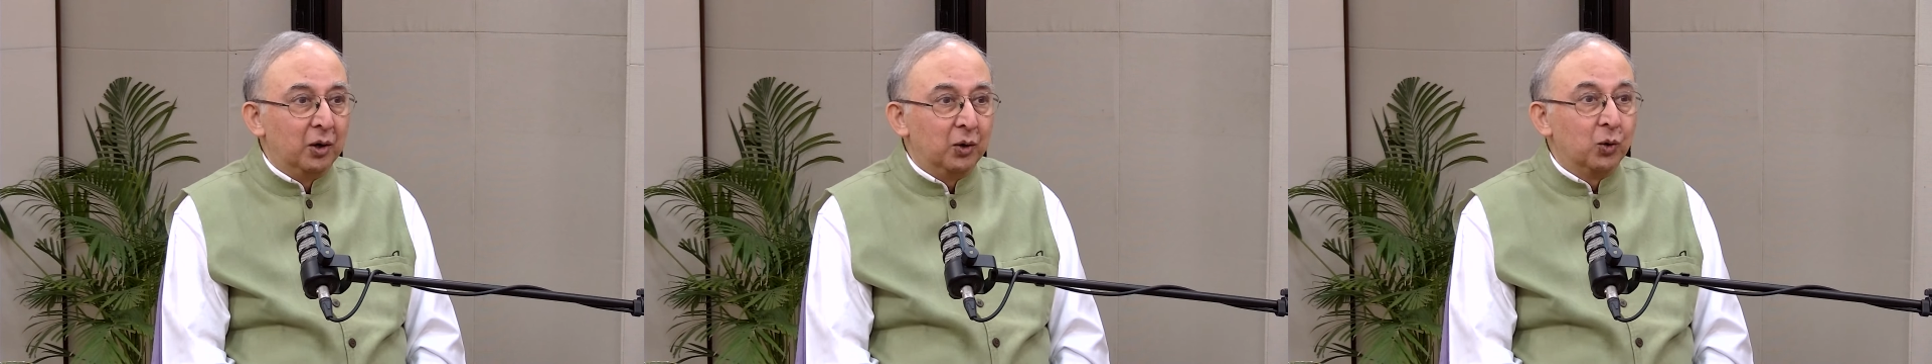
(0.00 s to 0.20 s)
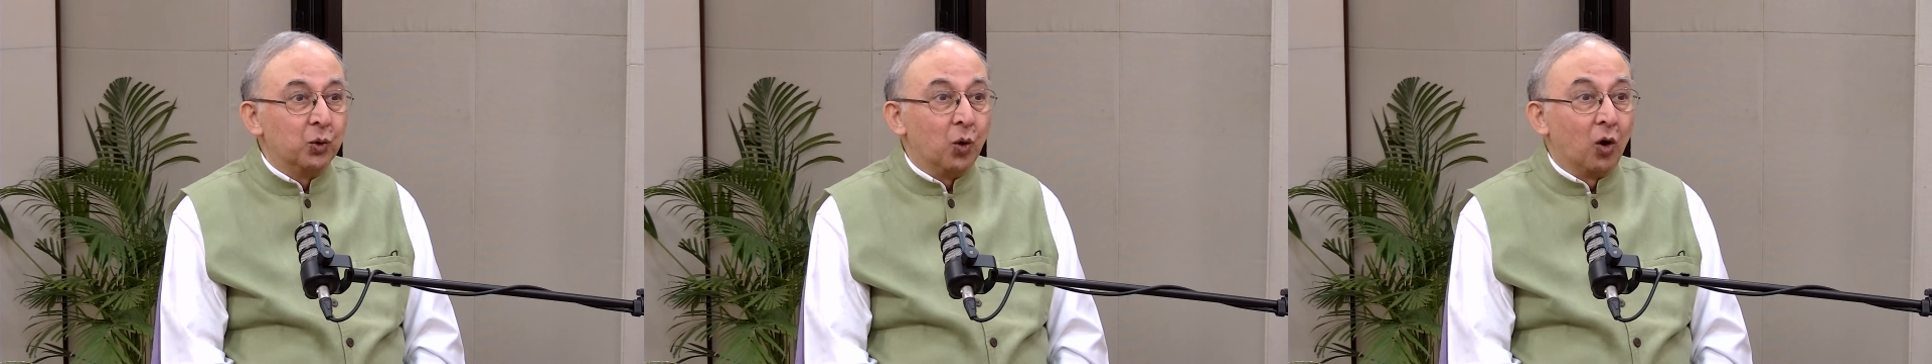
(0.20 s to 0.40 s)

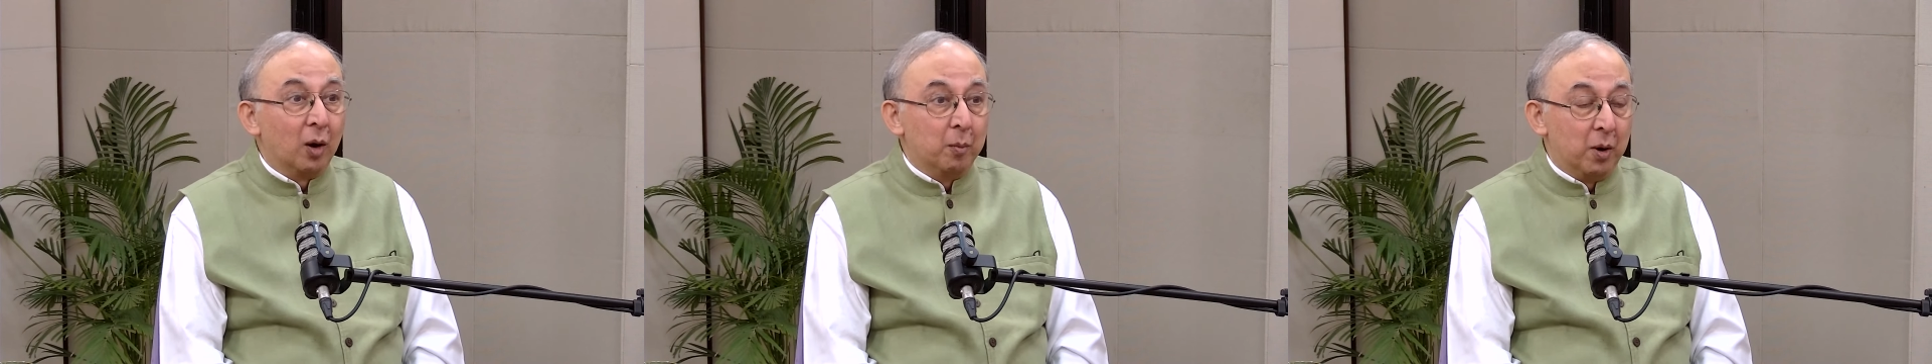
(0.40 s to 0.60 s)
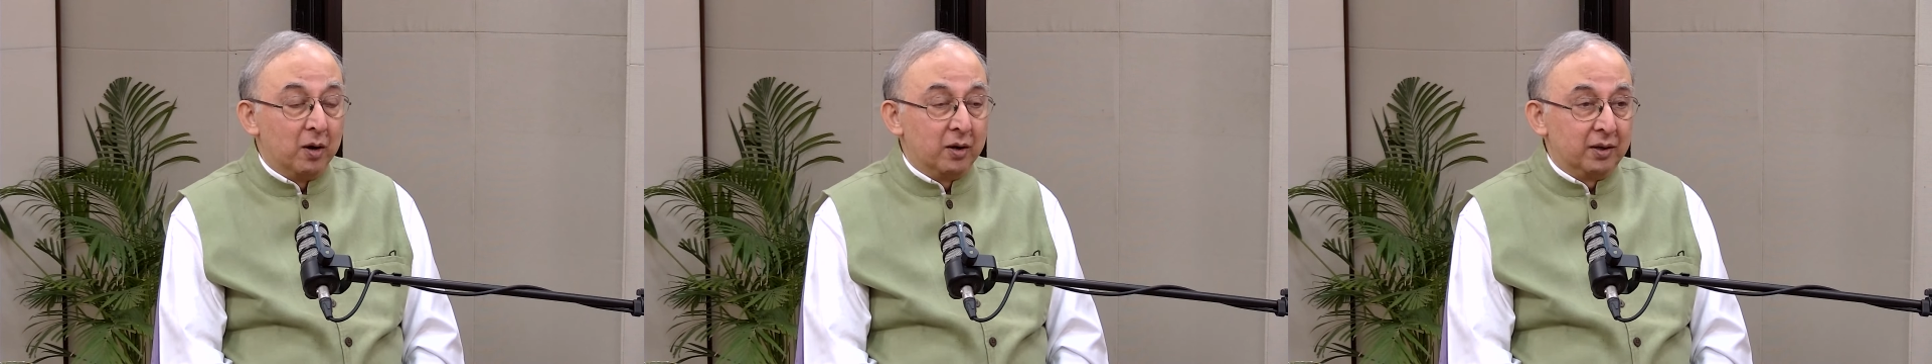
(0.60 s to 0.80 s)
to talk
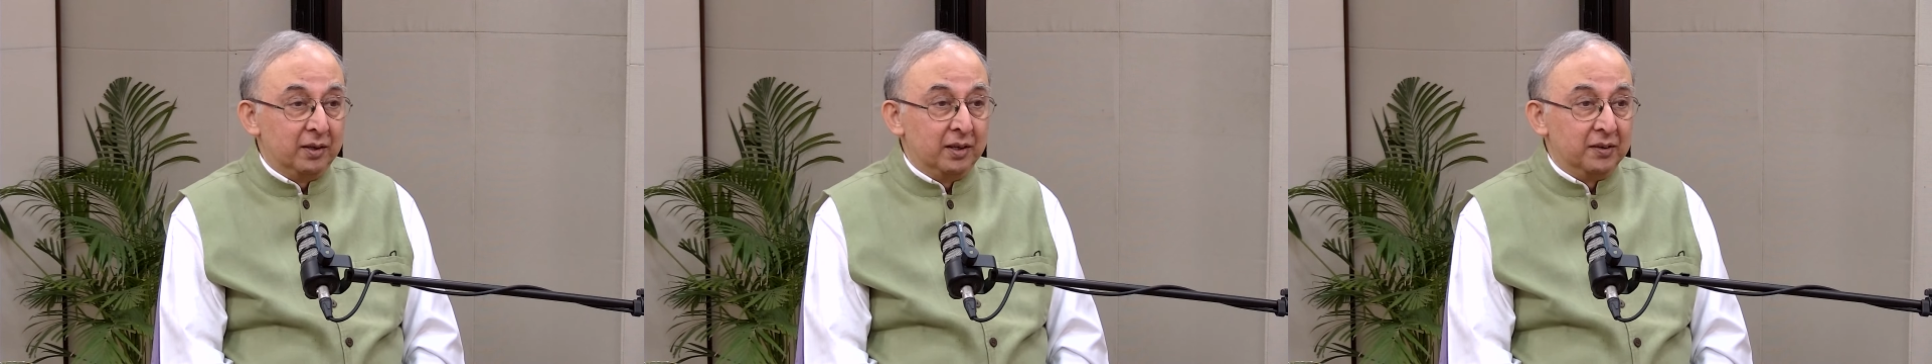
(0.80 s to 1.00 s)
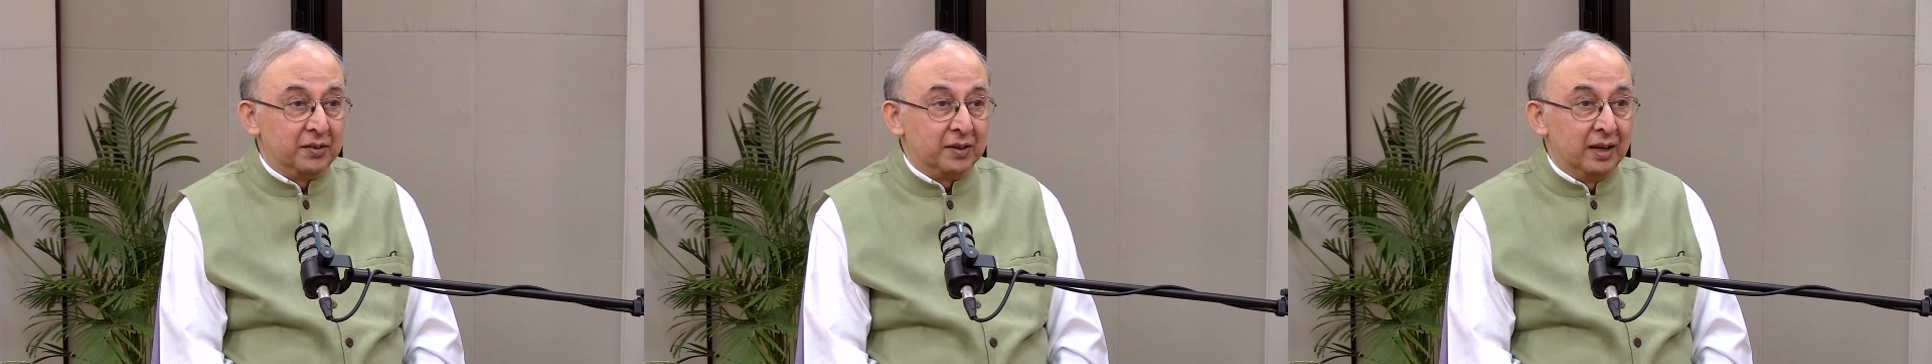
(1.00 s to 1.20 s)
about
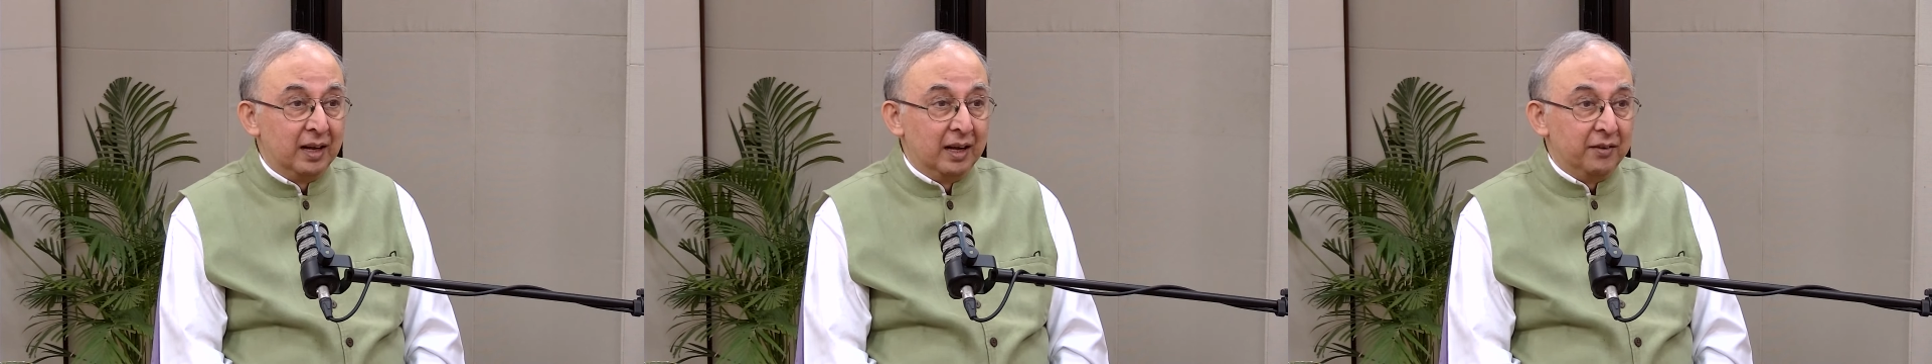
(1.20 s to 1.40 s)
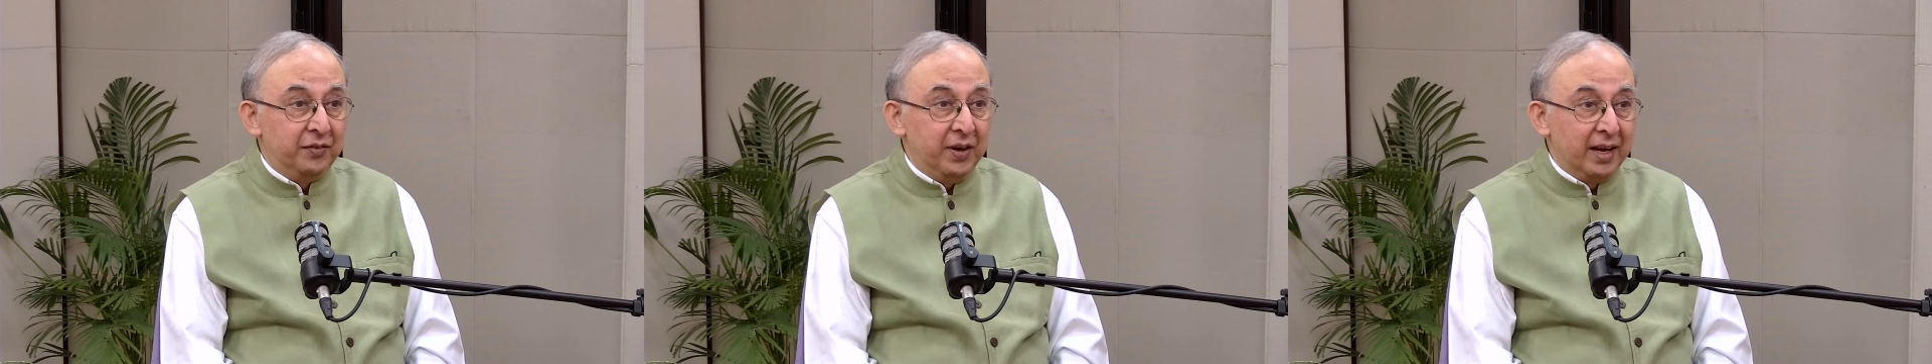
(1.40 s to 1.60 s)
this
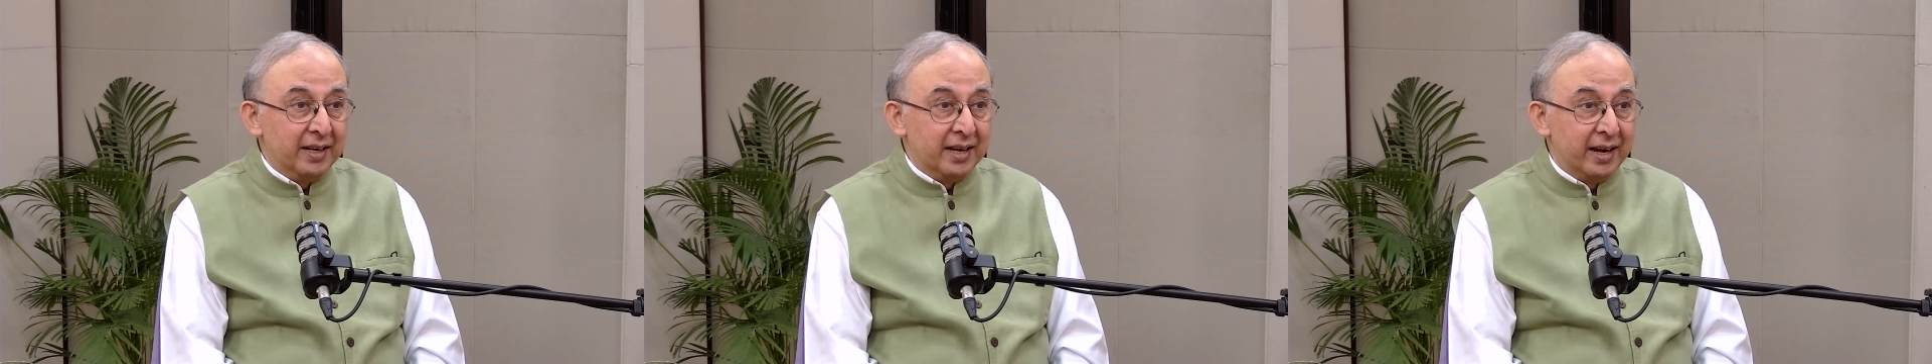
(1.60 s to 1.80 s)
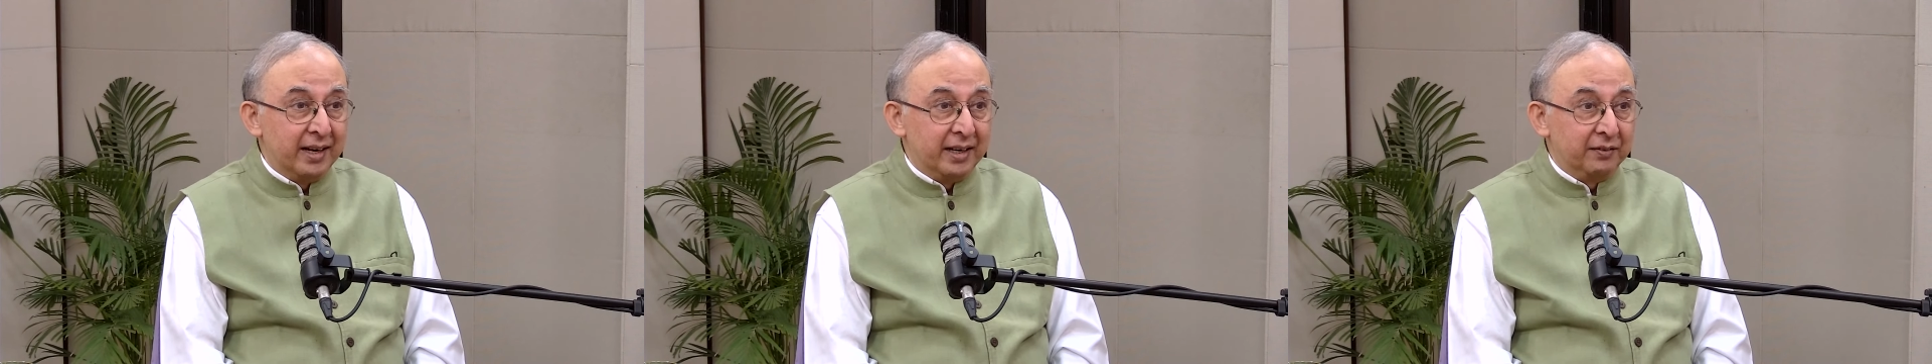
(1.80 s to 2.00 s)
fake
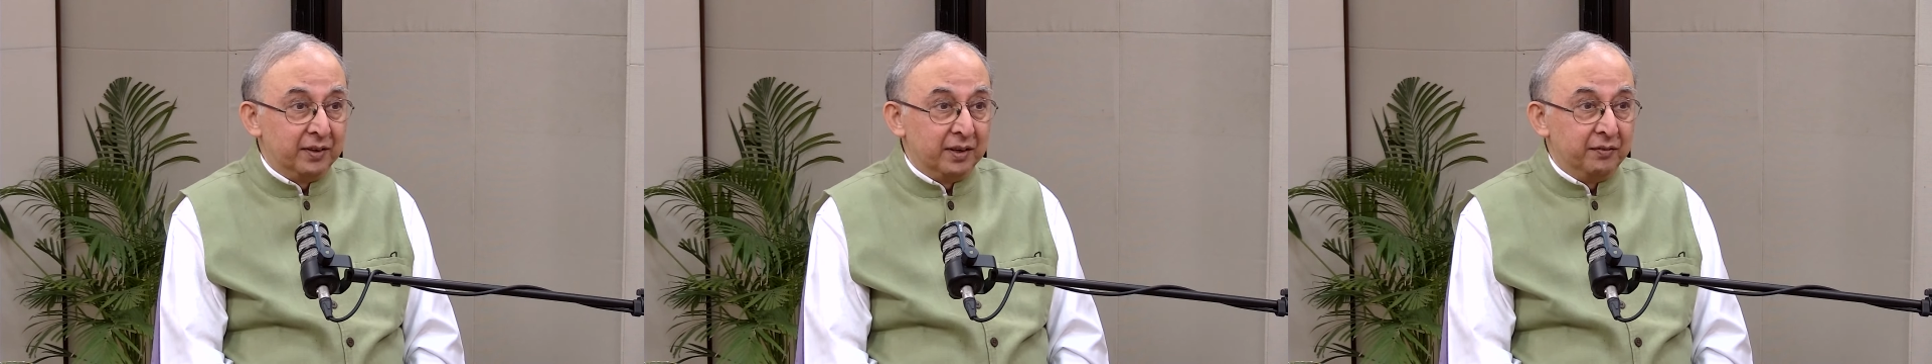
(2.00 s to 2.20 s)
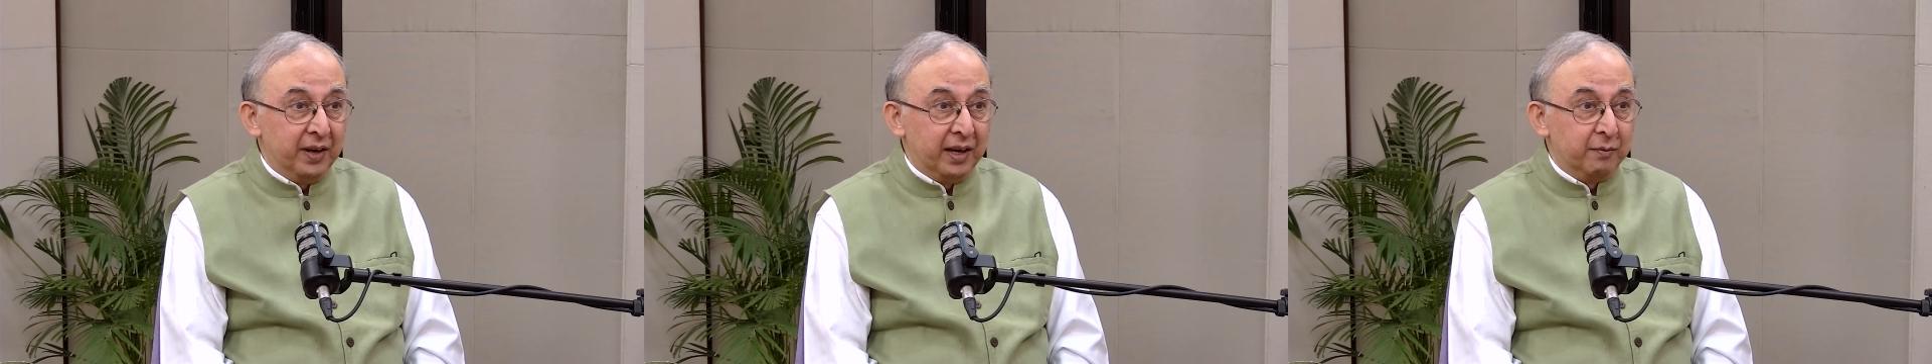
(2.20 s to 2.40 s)
narratives
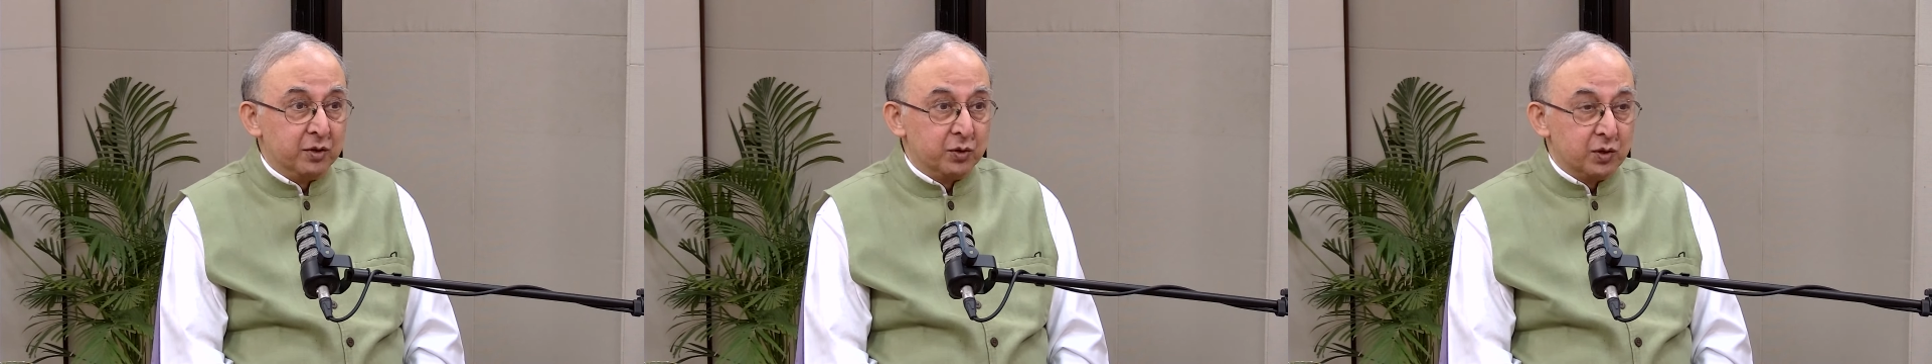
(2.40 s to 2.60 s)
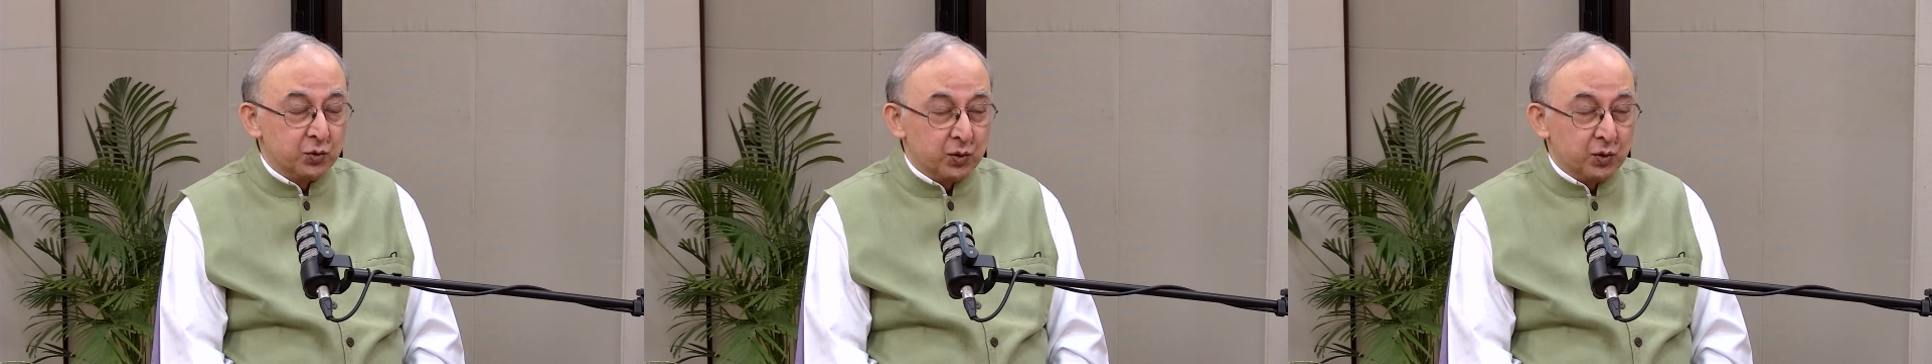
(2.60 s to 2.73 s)
and fake visuals.